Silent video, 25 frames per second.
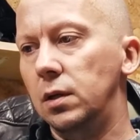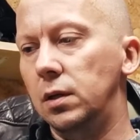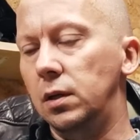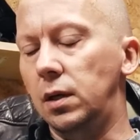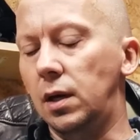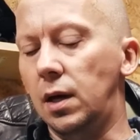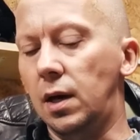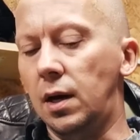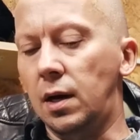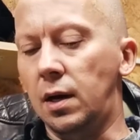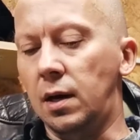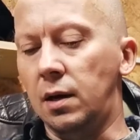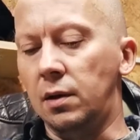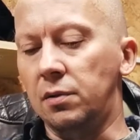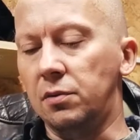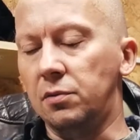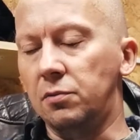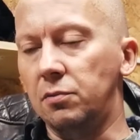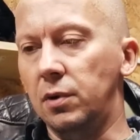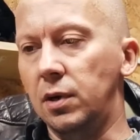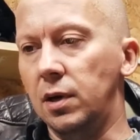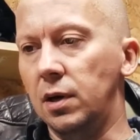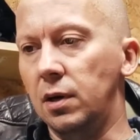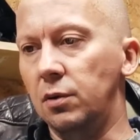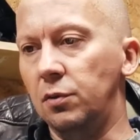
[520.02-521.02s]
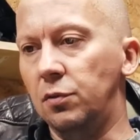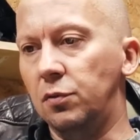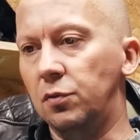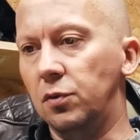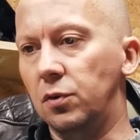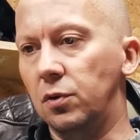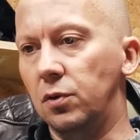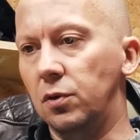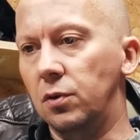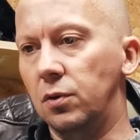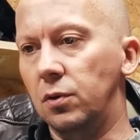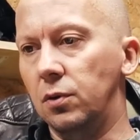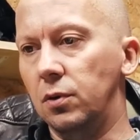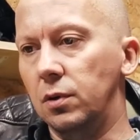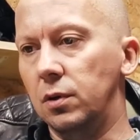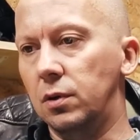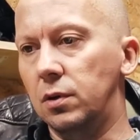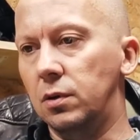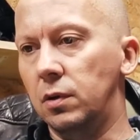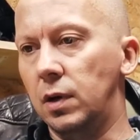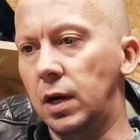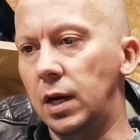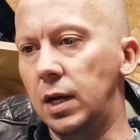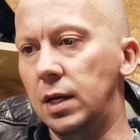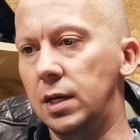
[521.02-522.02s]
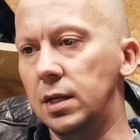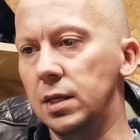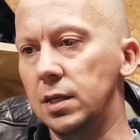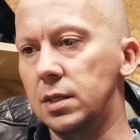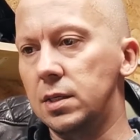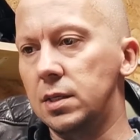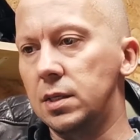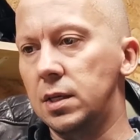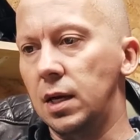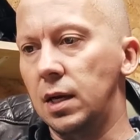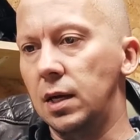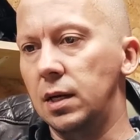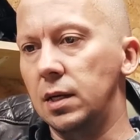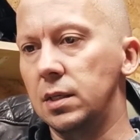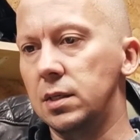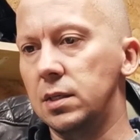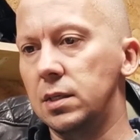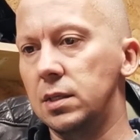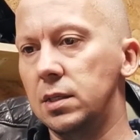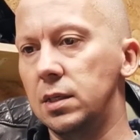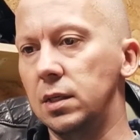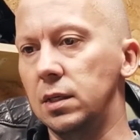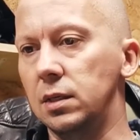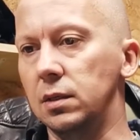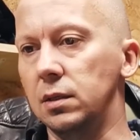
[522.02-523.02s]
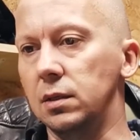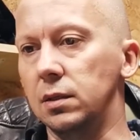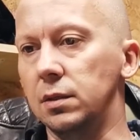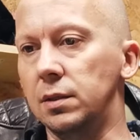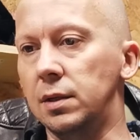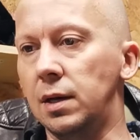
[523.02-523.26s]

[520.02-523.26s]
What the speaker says: Yeah, 304 grade stainless steel.